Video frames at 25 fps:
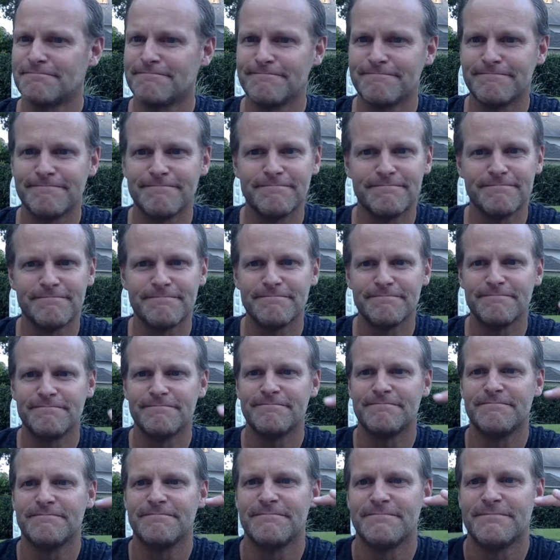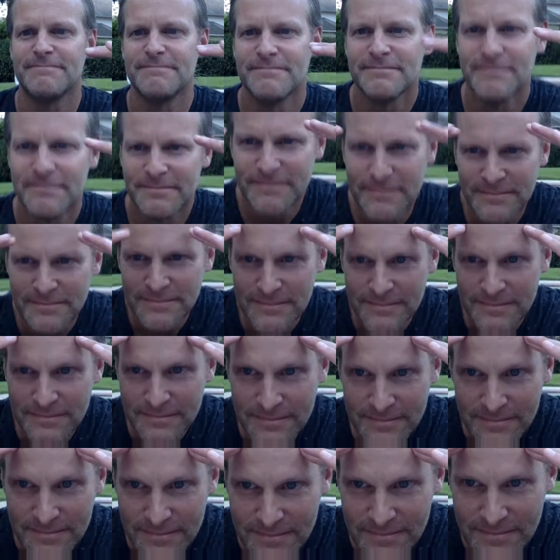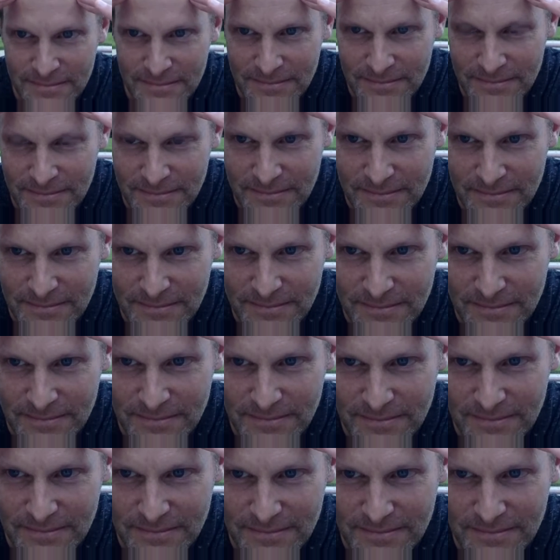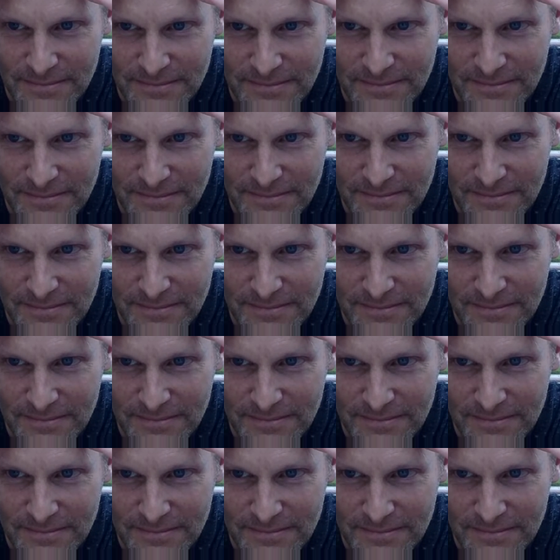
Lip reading: (no one is talking)